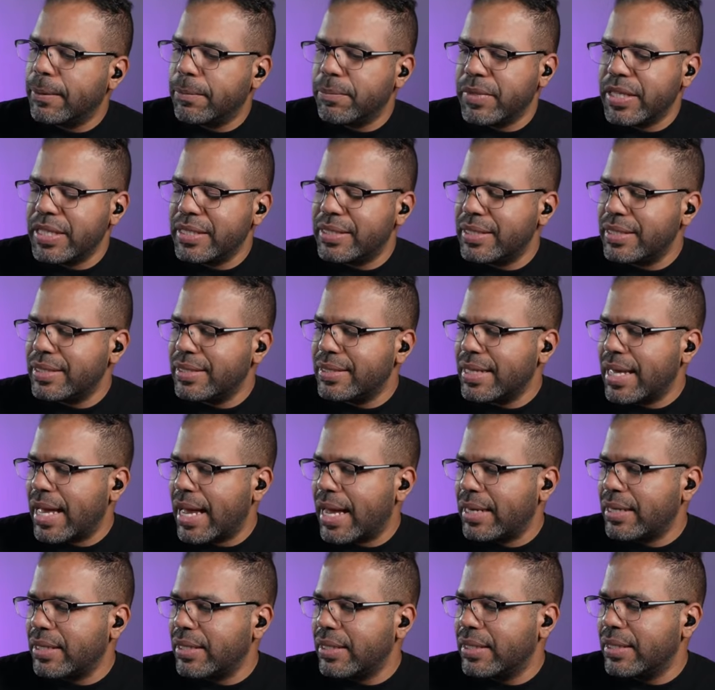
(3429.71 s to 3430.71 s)
This is
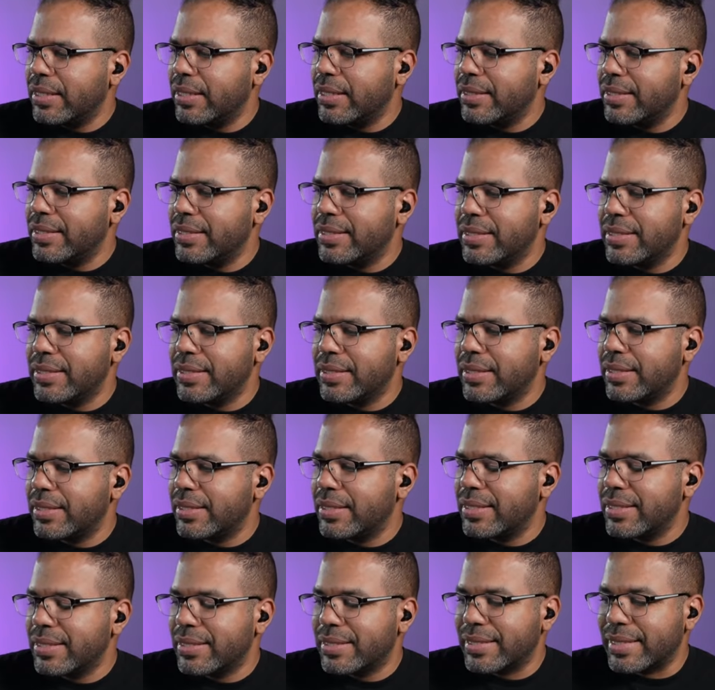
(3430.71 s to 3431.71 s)
not this is
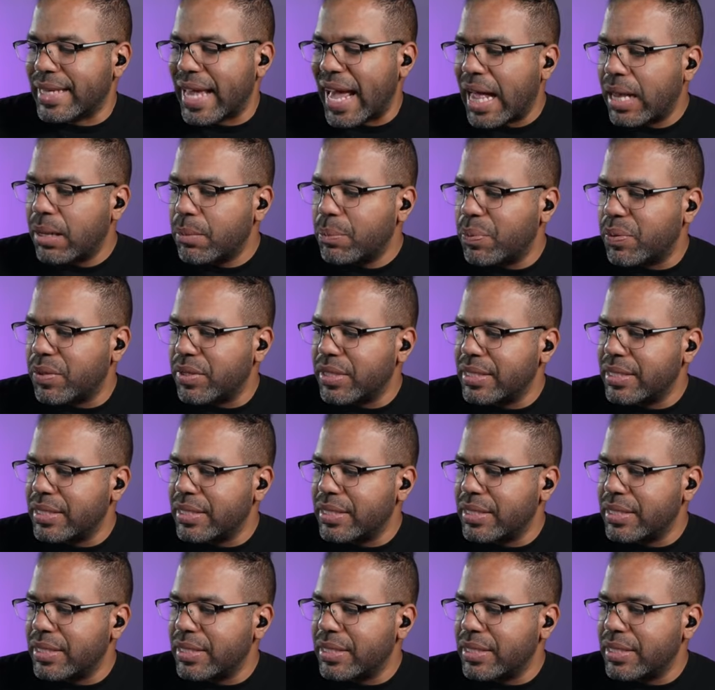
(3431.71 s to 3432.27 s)
a scalp.